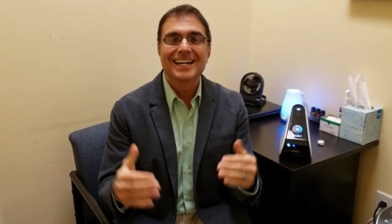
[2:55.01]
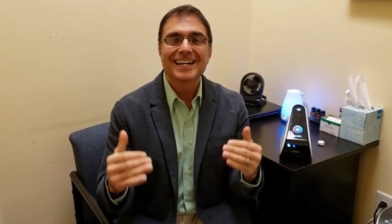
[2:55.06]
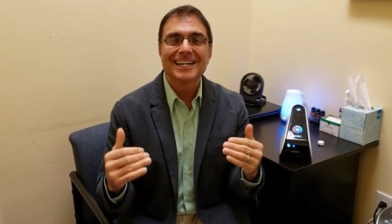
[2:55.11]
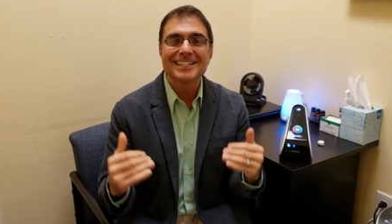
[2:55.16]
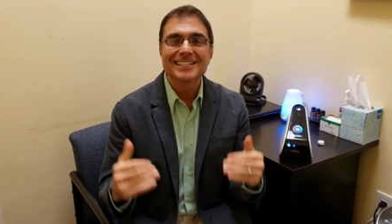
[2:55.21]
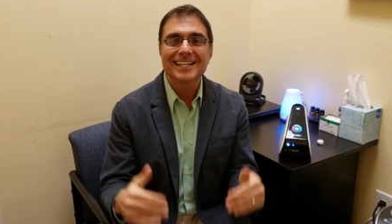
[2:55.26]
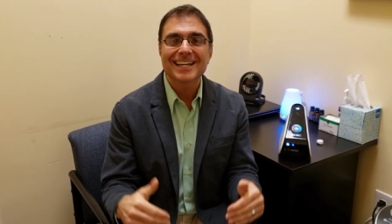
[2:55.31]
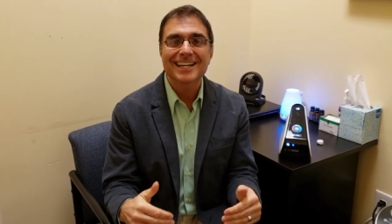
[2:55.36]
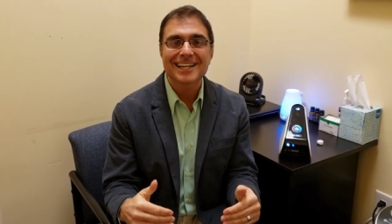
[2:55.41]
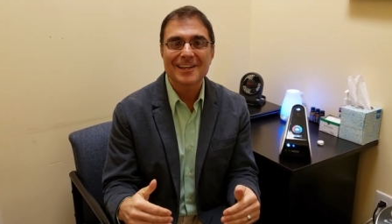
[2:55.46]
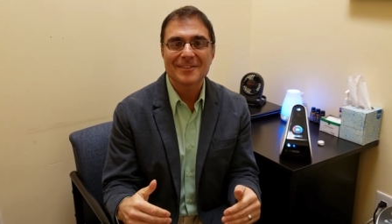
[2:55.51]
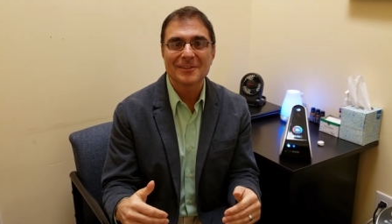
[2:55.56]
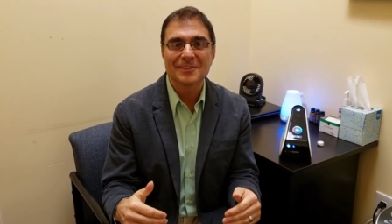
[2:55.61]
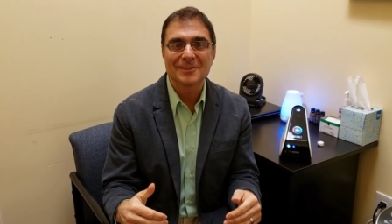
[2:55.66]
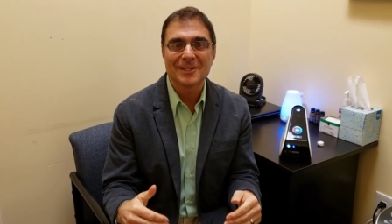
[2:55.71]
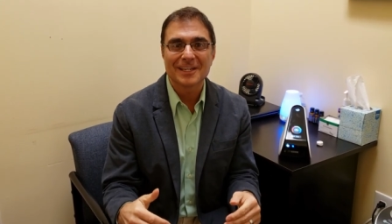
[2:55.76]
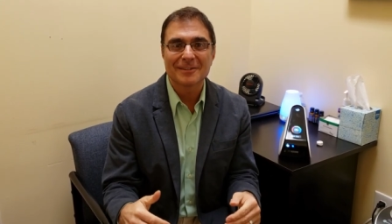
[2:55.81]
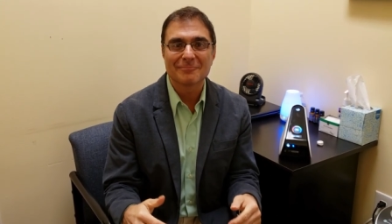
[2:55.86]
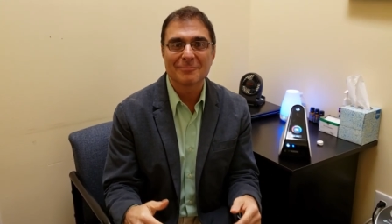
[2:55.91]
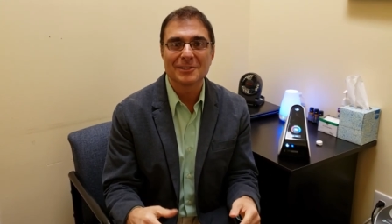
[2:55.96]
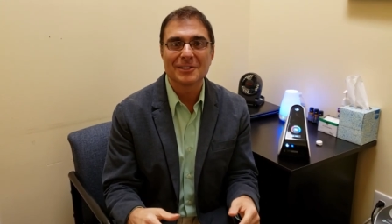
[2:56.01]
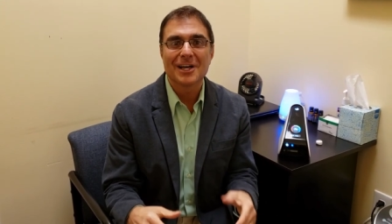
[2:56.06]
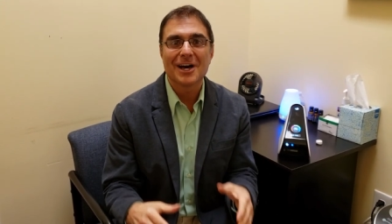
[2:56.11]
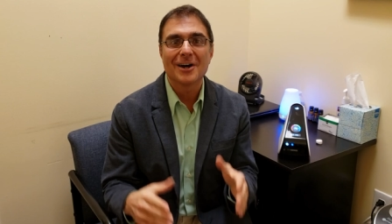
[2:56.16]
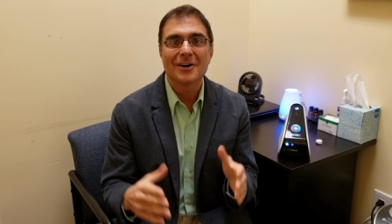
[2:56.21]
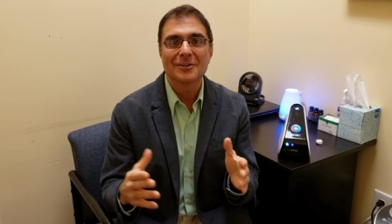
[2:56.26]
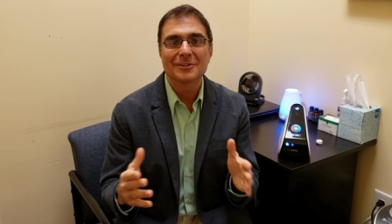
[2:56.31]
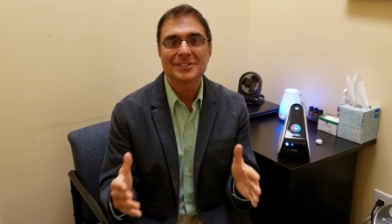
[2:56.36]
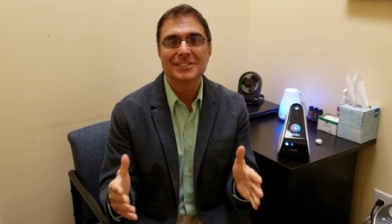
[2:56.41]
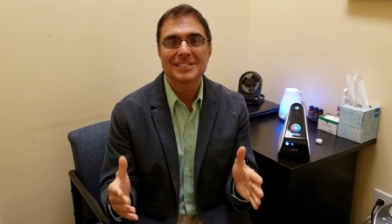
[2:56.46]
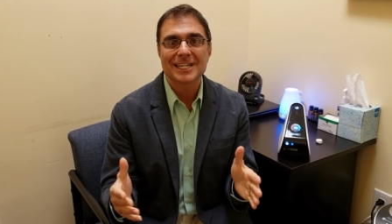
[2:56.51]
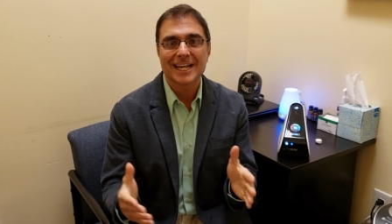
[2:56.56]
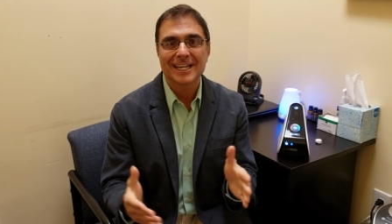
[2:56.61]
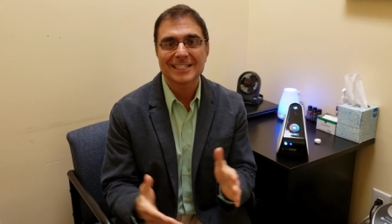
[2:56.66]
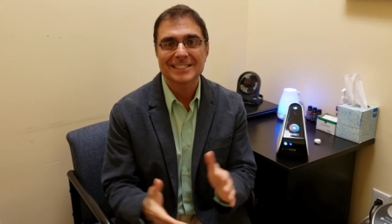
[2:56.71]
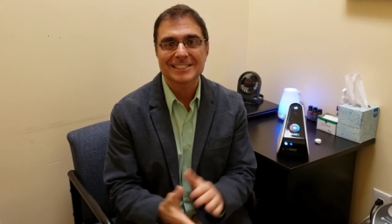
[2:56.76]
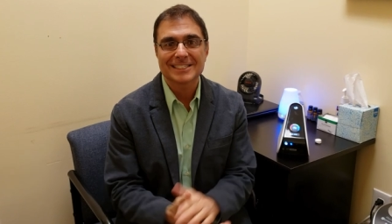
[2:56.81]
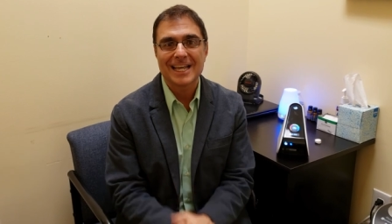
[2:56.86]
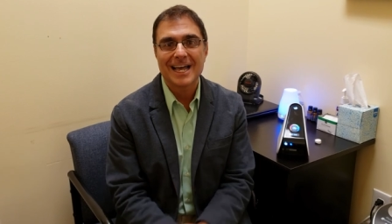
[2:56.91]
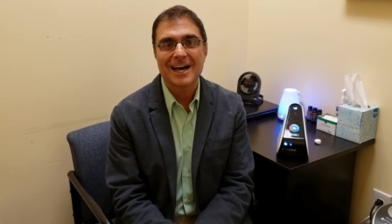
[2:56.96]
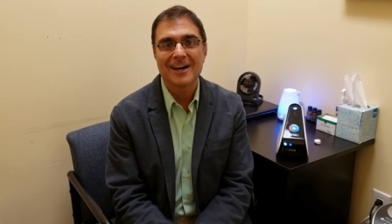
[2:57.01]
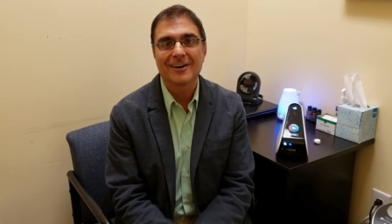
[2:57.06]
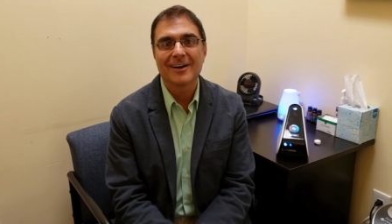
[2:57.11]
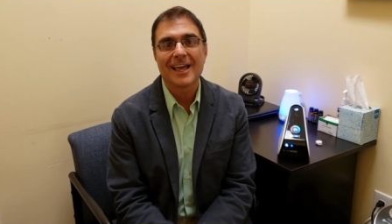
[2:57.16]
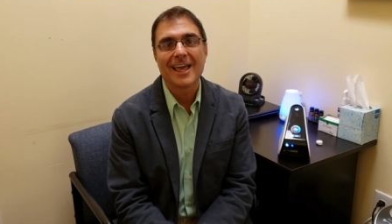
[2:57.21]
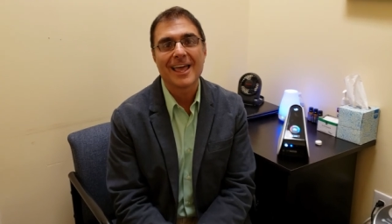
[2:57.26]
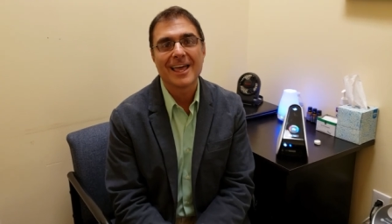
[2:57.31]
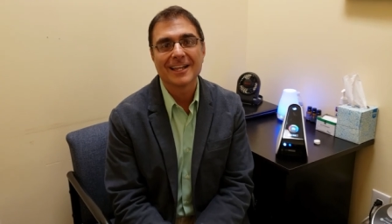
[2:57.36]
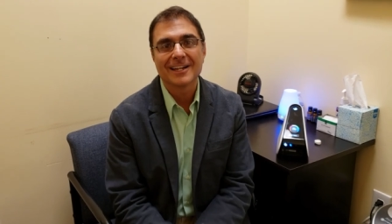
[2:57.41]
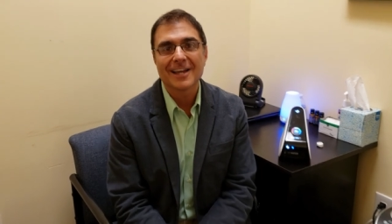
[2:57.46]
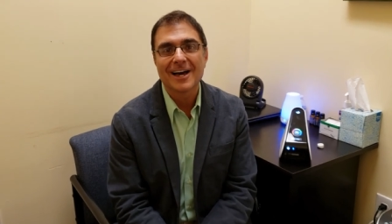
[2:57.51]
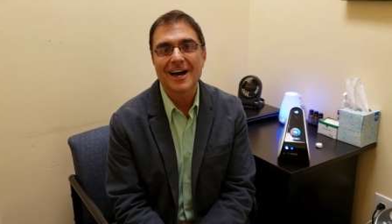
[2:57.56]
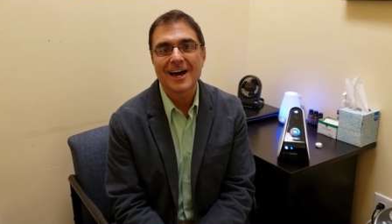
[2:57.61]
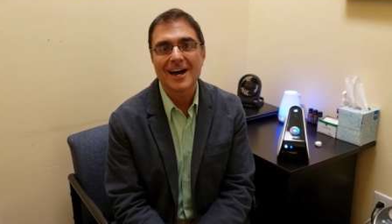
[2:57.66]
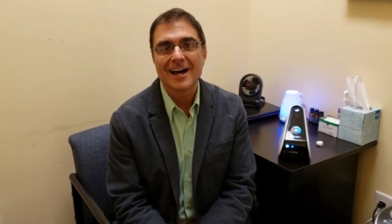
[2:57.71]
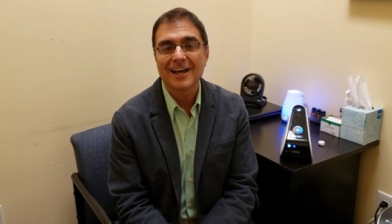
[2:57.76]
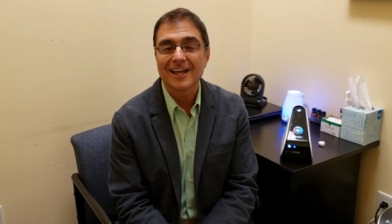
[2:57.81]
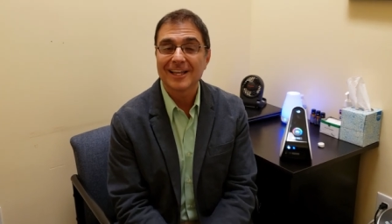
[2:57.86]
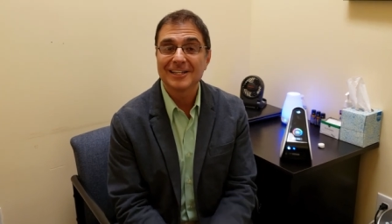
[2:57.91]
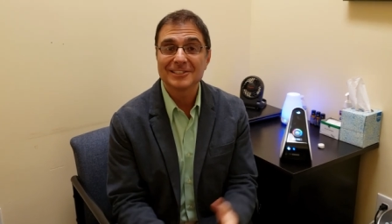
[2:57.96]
Click on the link below. Check us out and uh,